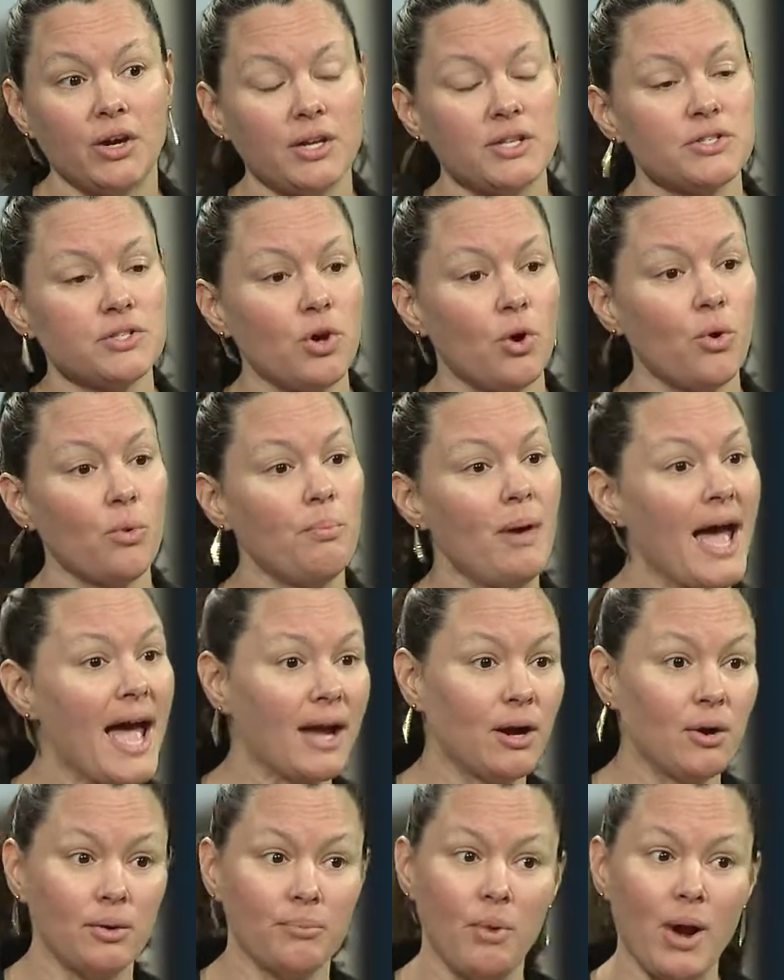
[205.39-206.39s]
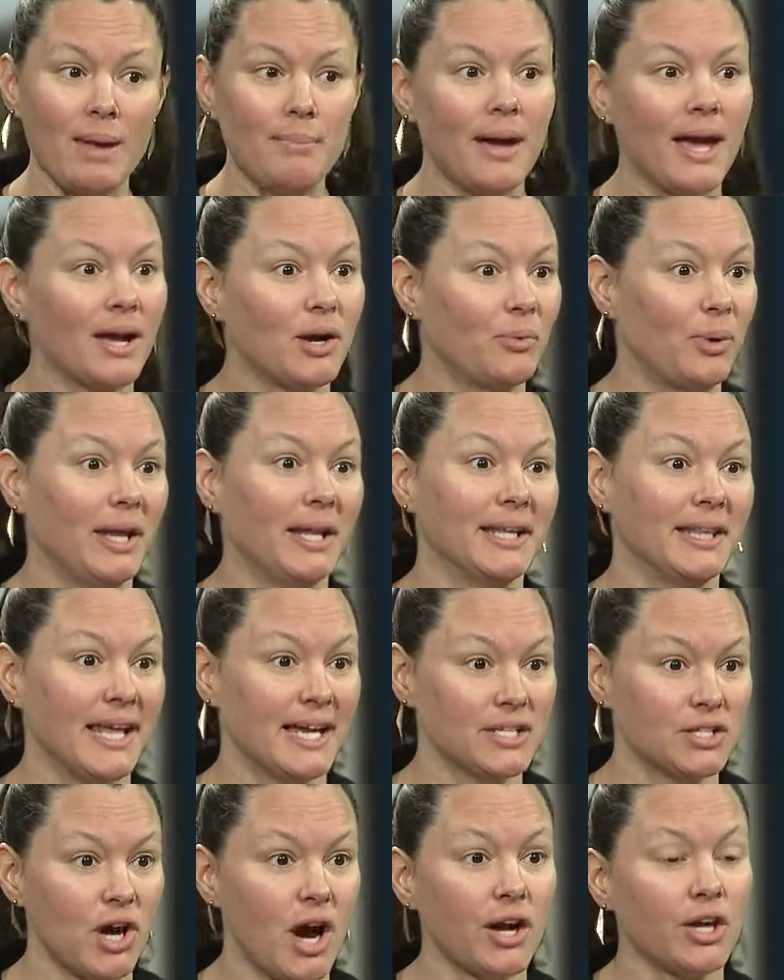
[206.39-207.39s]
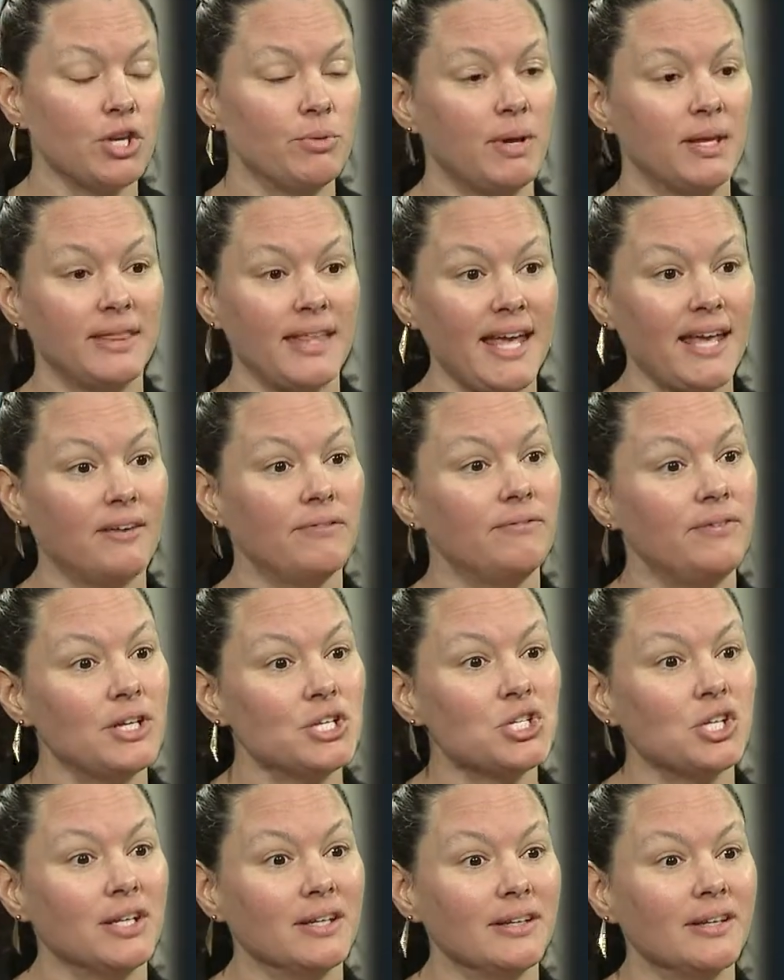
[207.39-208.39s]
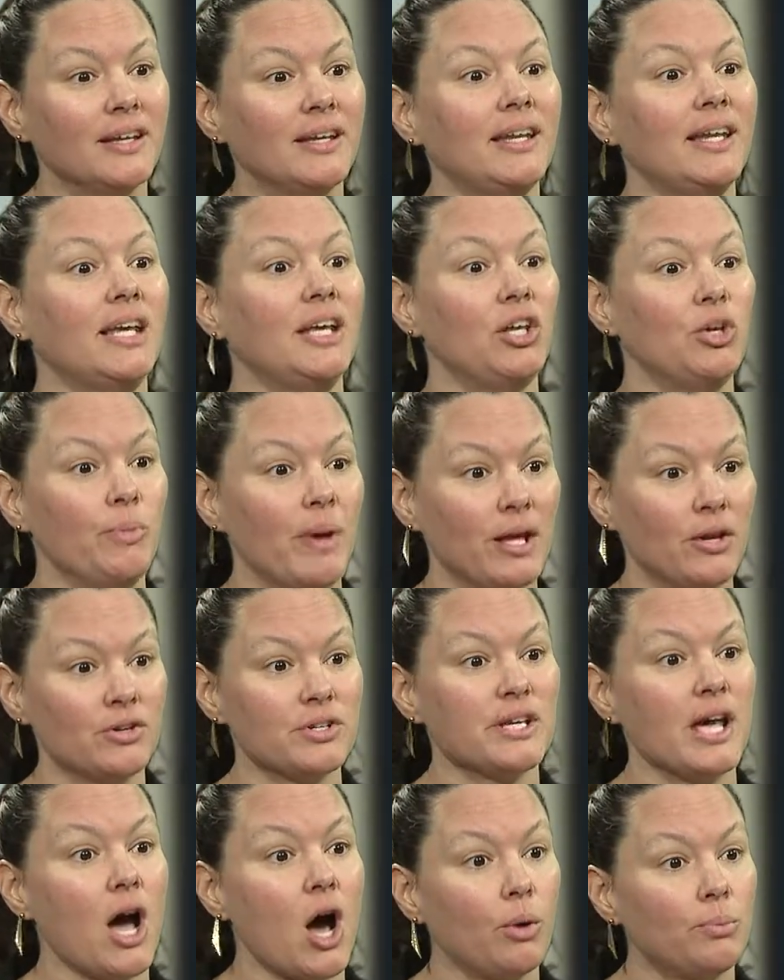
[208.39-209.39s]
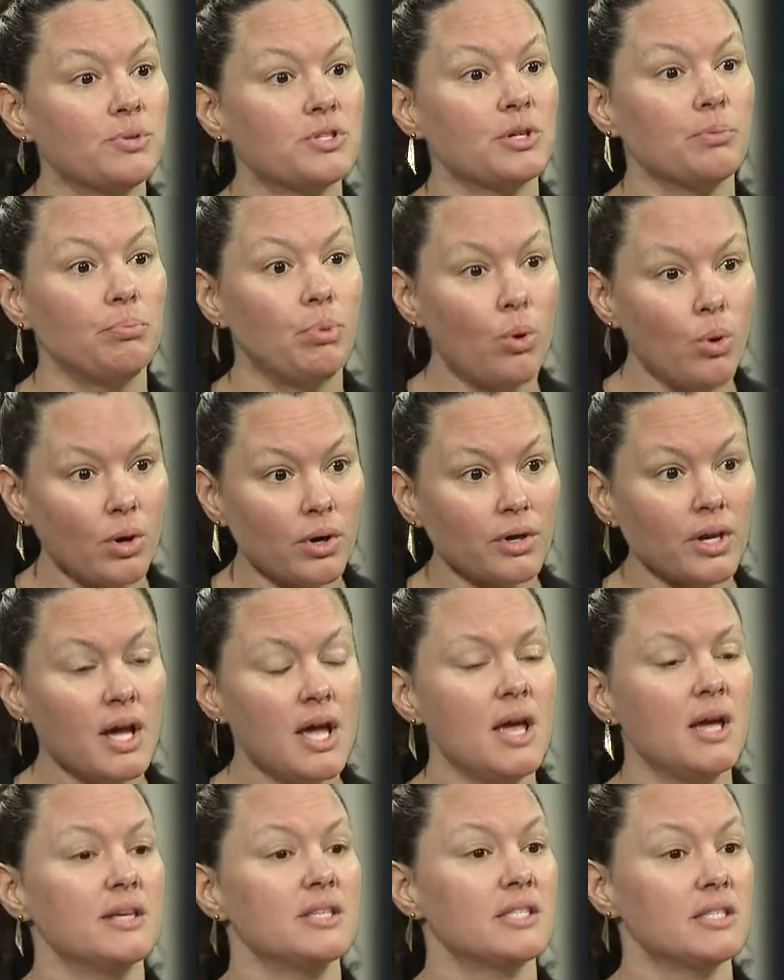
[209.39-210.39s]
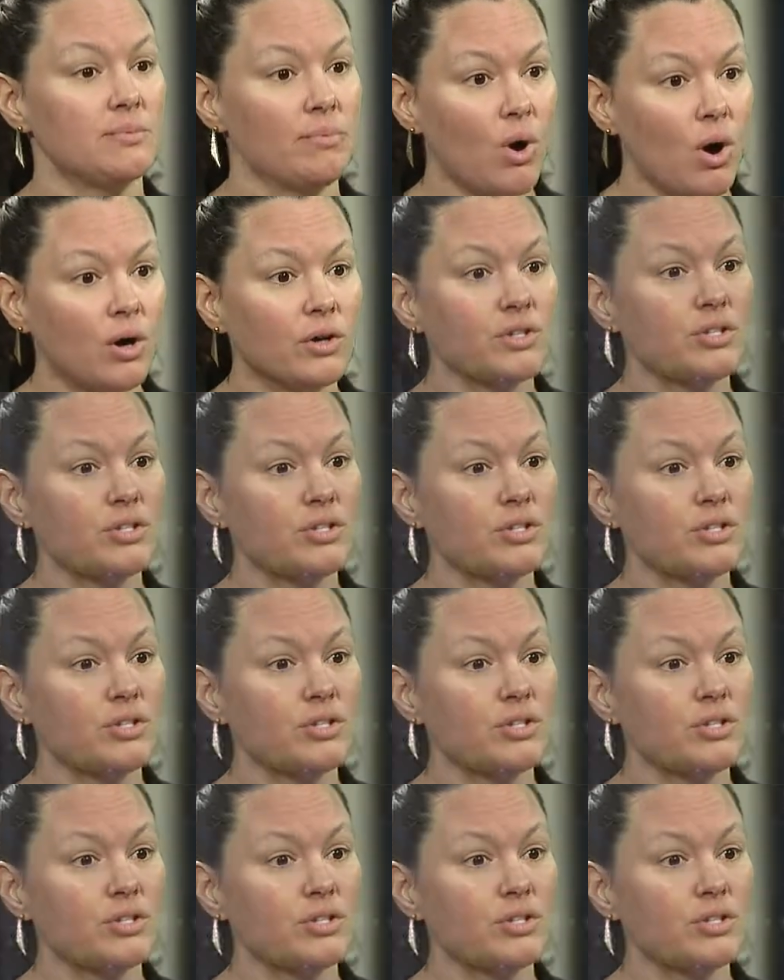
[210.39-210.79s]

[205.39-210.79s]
And so back way back when in that document, they envisioned an incubator to help support small